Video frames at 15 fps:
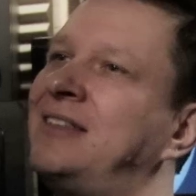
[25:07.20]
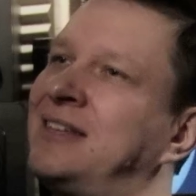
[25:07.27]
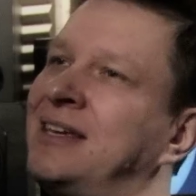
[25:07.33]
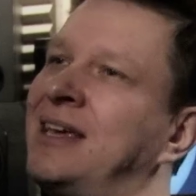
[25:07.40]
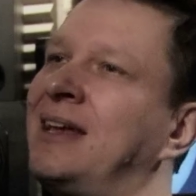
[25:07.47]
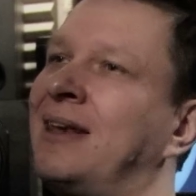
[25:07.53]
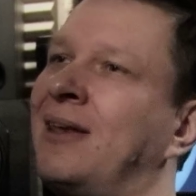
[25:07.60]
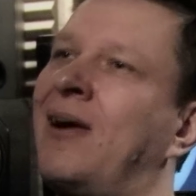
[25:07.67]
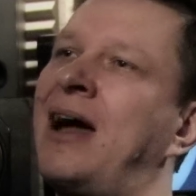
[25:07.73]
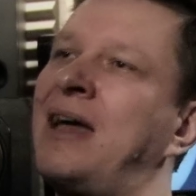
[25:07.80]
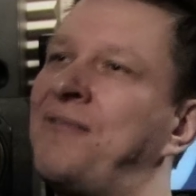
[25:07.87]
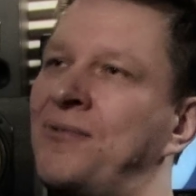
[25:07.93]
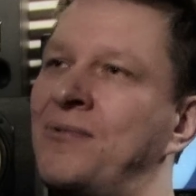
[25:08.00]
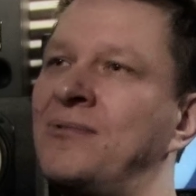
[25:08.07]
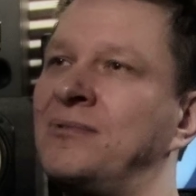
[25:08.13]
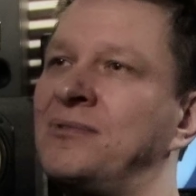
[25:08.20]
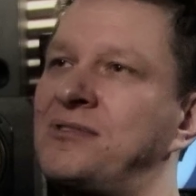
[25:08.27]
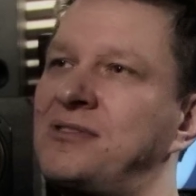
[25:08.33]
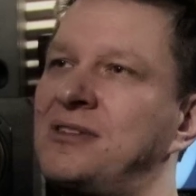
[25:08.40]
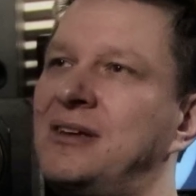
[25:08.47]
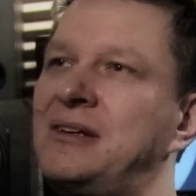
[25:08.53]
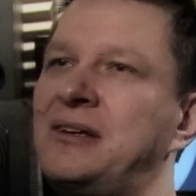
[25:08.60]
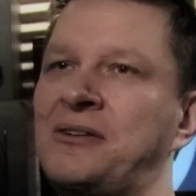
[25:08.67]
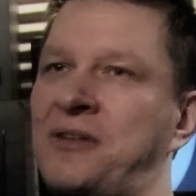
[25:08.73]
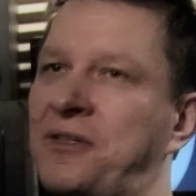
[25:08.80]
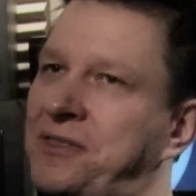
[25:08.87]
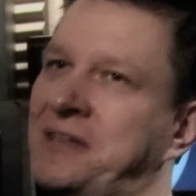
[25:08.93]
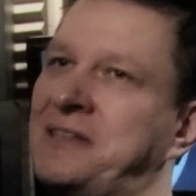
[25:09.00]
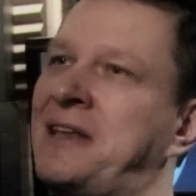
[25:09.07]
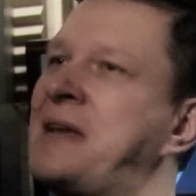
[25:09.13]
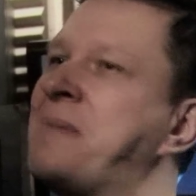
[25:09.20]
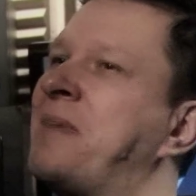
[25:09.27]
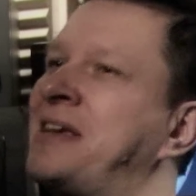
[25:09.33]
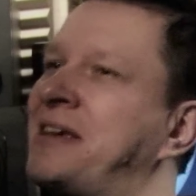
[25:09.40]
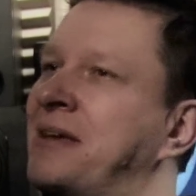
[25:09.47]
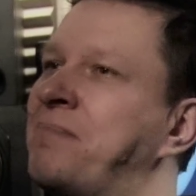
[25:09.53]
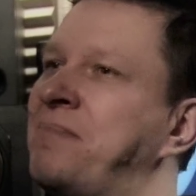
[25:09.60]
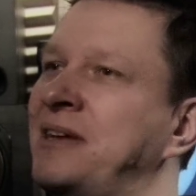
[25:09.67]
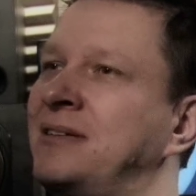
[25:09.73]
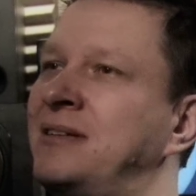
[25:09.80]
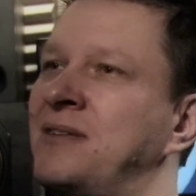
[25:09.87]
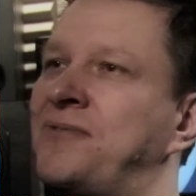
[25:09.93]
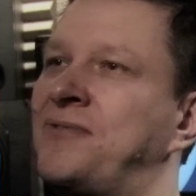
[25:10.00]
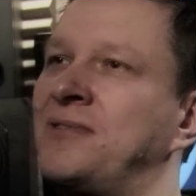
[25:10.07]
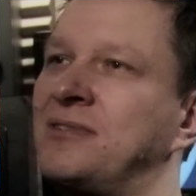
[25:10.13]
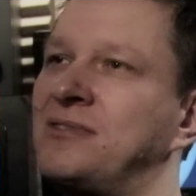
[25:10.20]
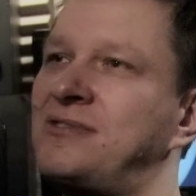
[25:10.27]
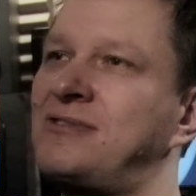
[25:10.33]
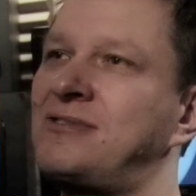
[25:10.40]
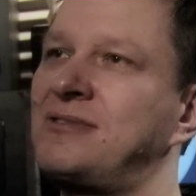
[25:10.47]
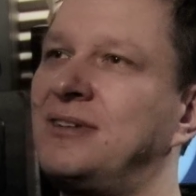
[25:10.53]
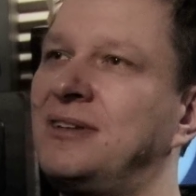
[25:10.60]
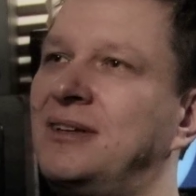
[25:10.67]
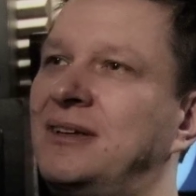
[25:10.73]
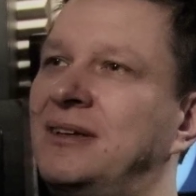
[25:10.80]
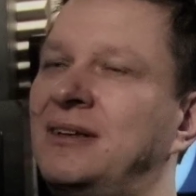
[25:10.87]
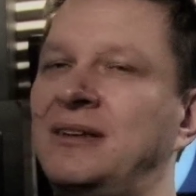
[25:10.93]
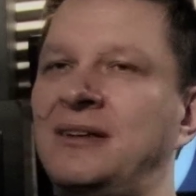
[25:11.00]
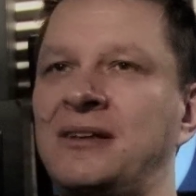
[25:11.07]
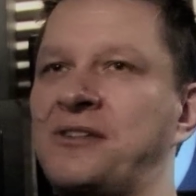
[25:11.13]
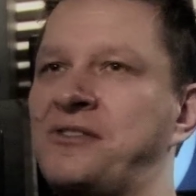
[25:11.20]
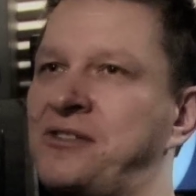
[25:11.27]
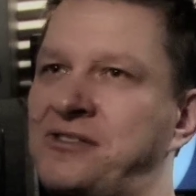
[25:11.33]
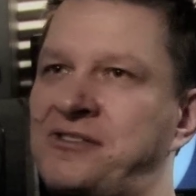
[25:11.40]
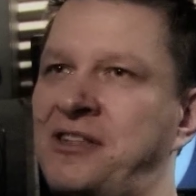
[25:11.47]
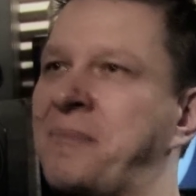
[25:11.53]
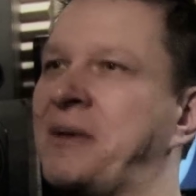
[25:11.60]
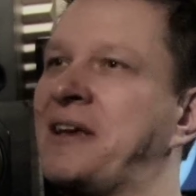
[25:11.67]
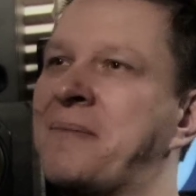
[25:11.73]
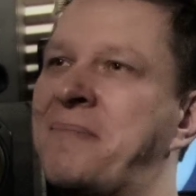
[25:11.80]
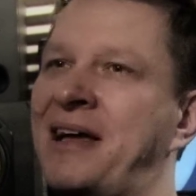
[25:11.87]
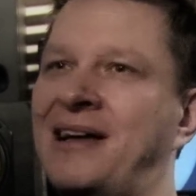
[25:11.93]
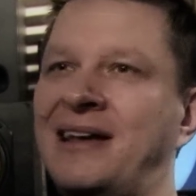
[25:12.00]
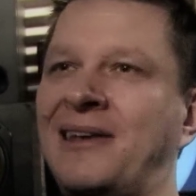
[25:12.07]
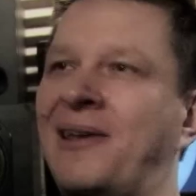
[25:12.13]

to get live horns because I think they make a big difference. There's just something about